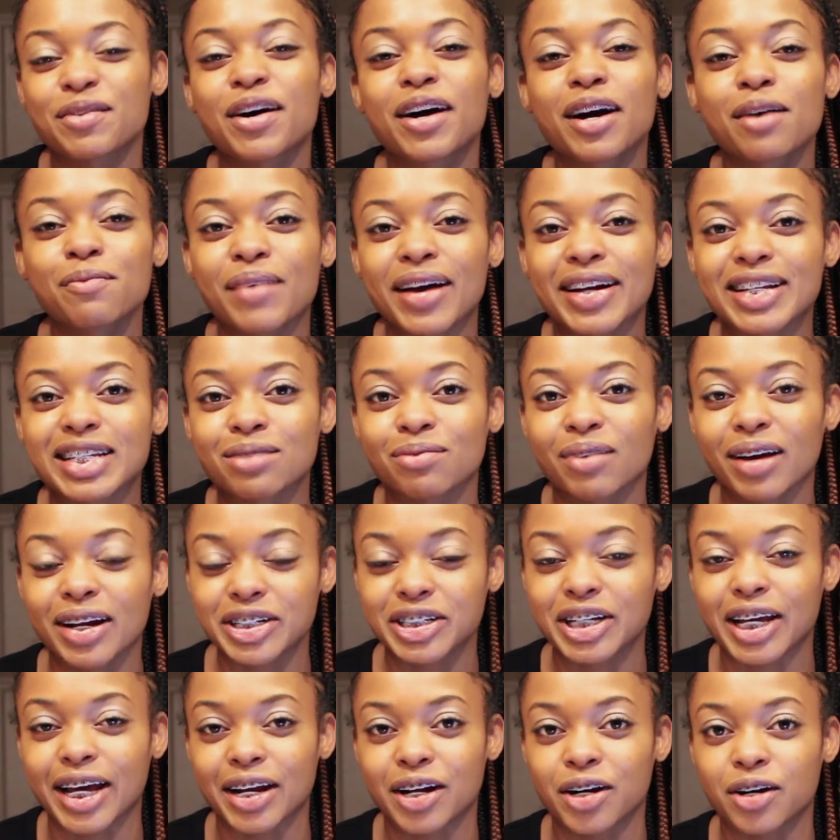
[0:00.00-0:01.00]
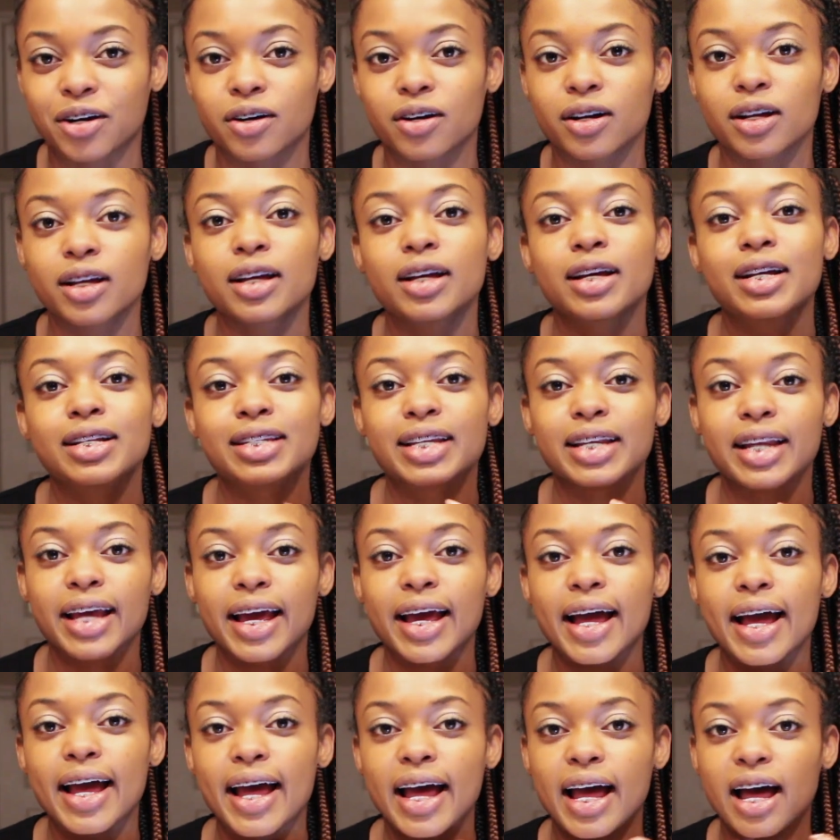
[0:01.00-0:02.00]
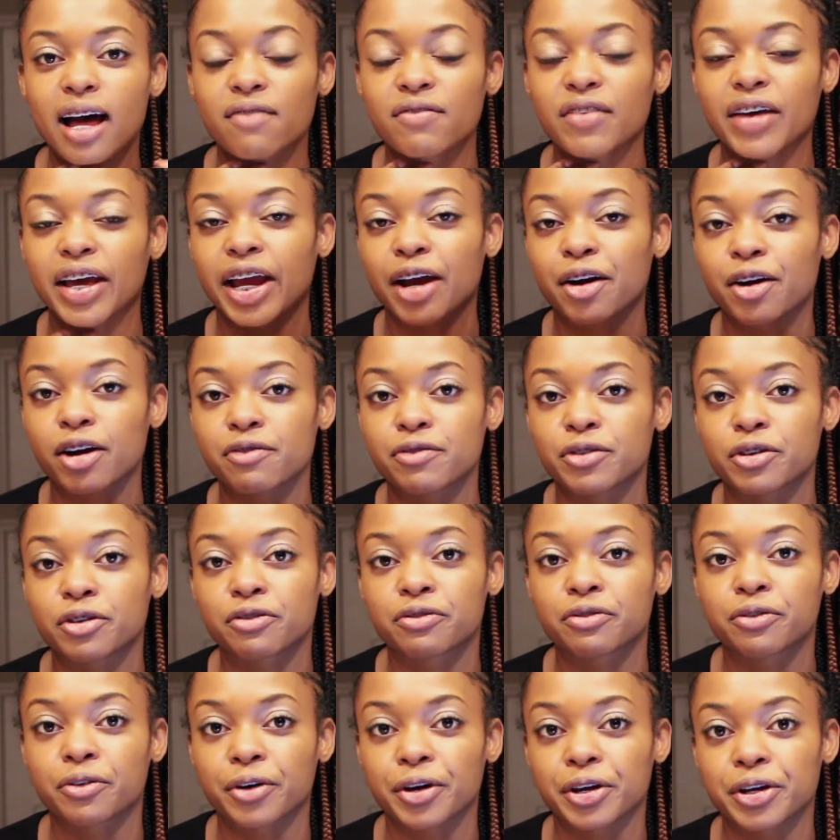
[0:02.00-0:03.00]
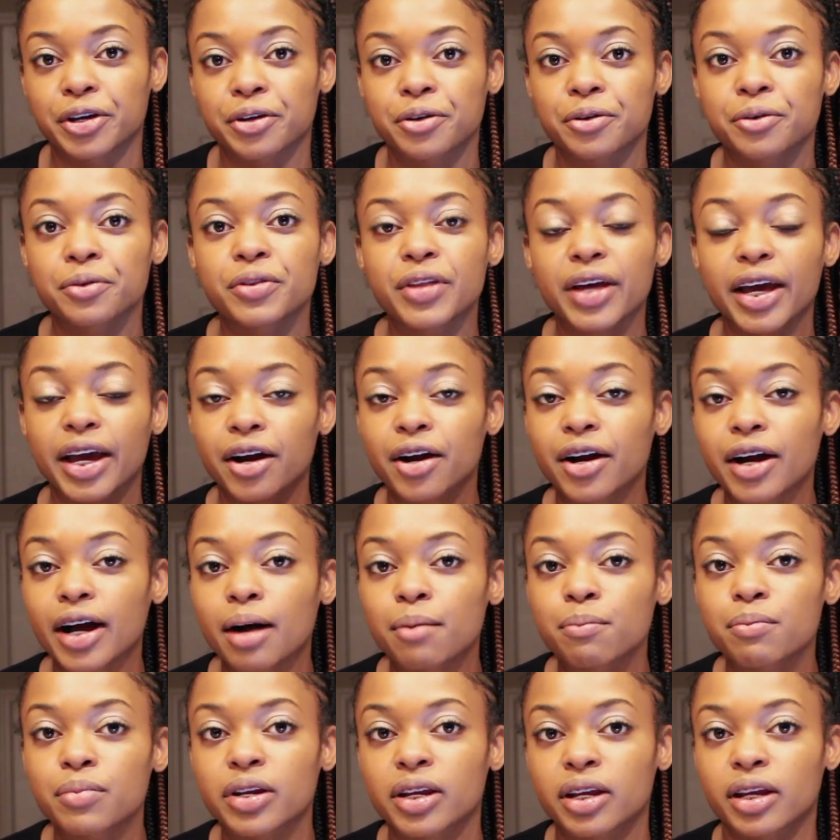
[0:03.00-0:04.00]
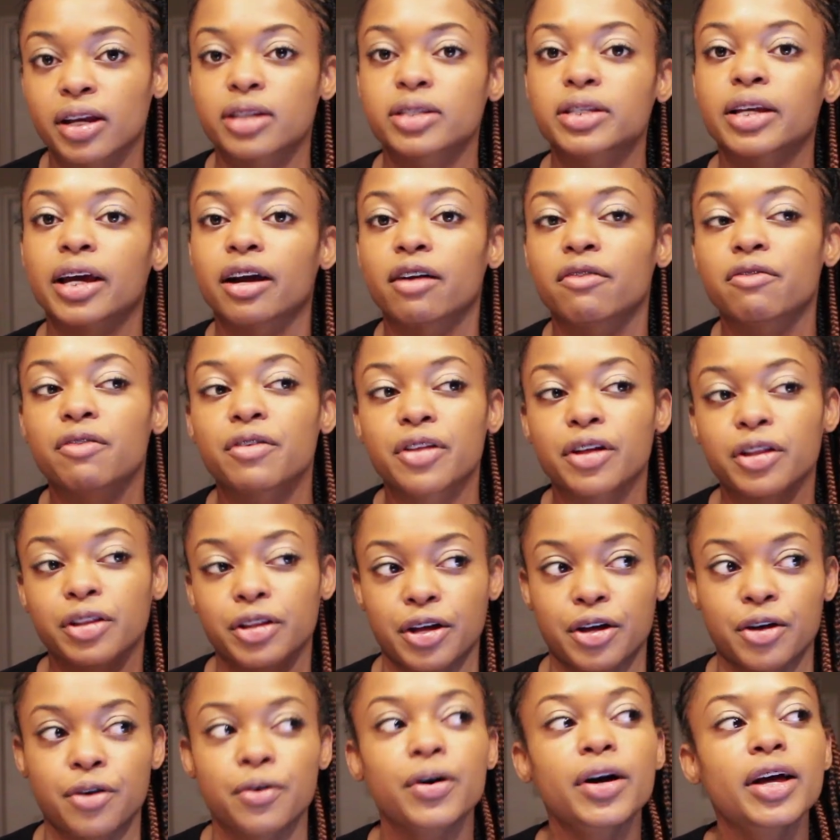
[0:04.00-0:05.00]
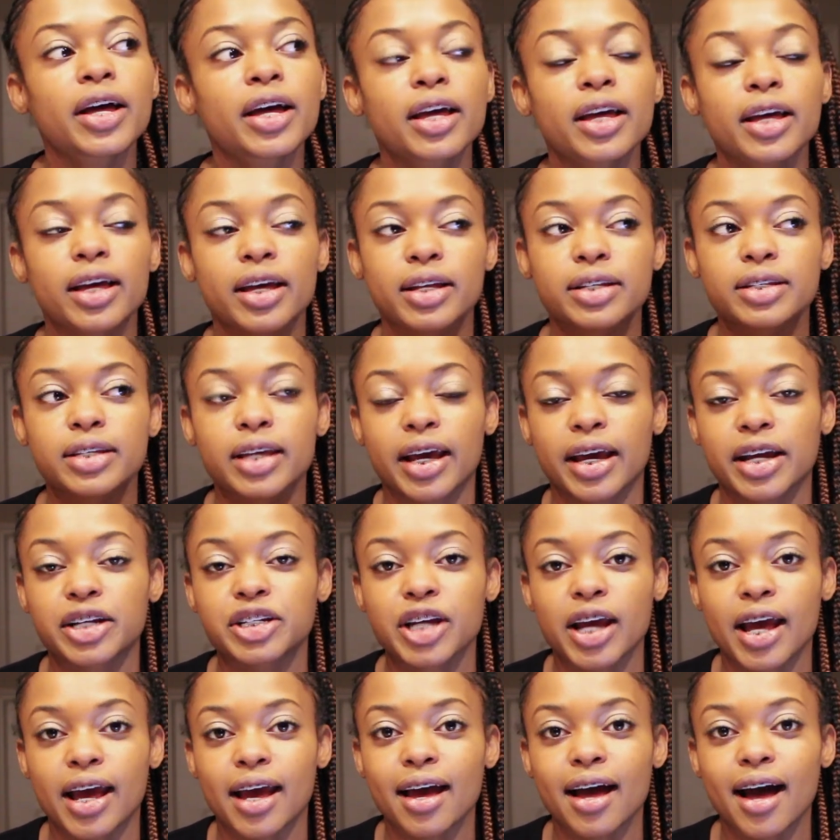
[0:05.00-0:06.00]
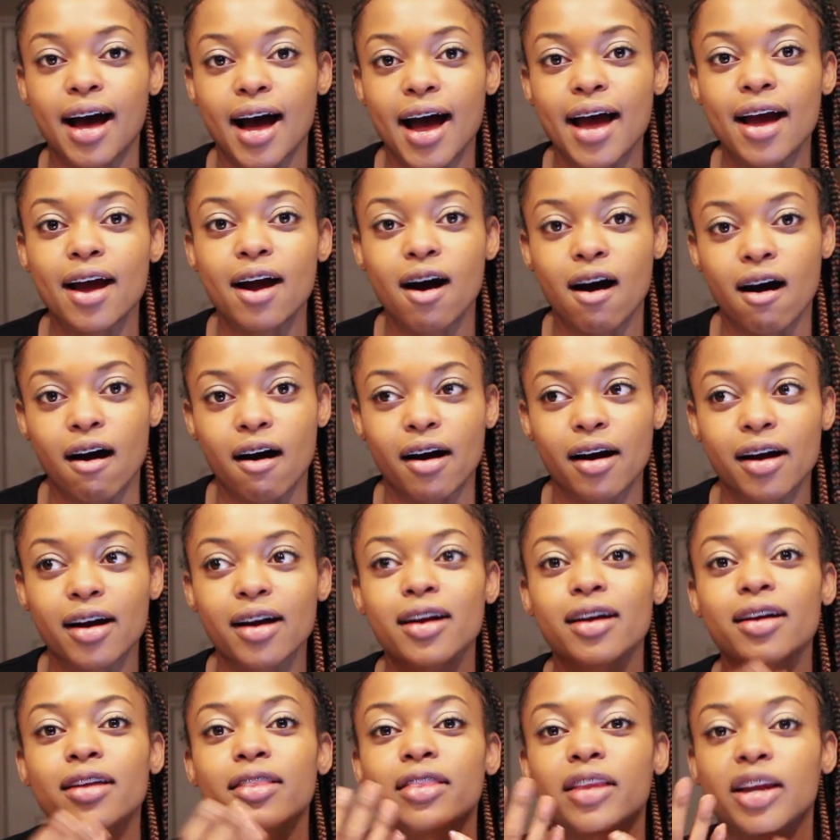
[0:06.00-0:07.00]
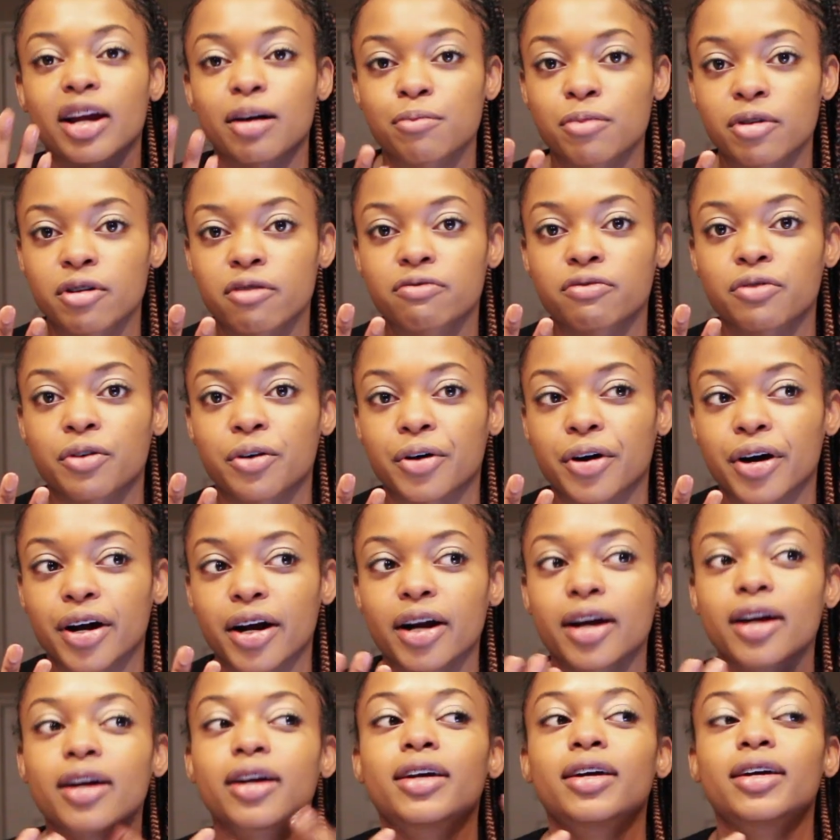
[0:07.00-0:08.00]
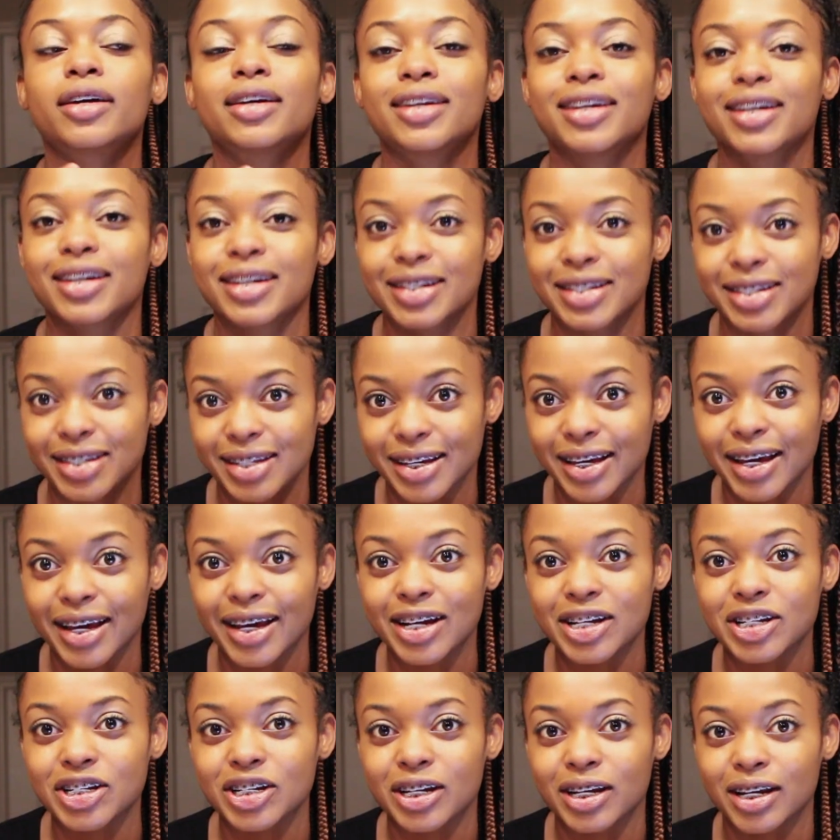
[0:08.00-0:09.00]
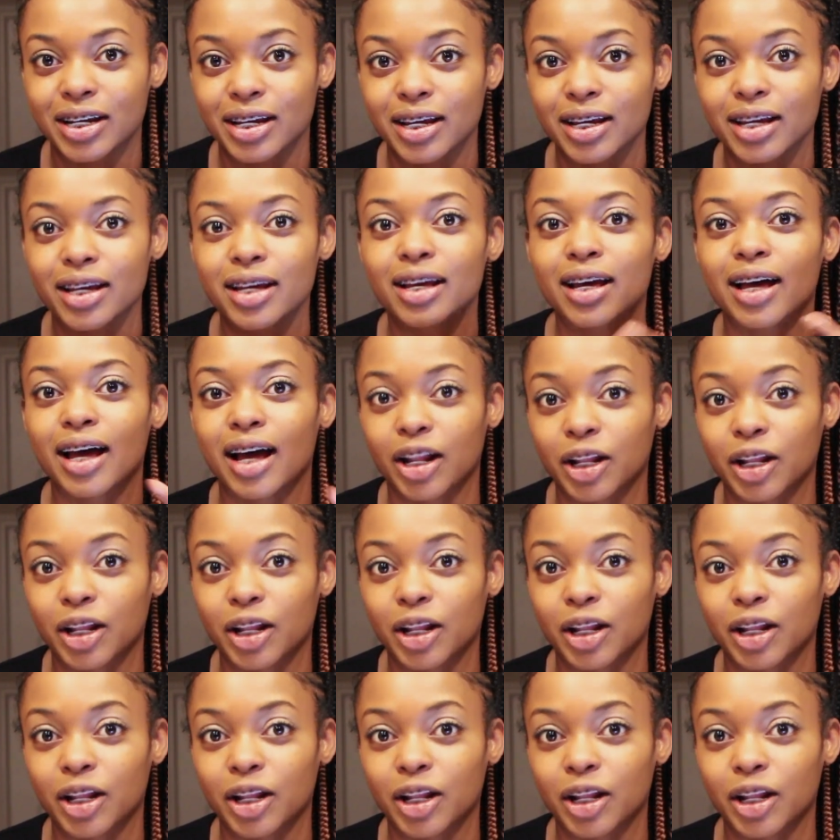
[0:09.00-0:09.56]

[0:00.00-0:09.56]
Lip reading: welcome back to my channel. Today I have a hair review for you. The hair company is Hair4thelow. It's Hair, number 4, THELOW.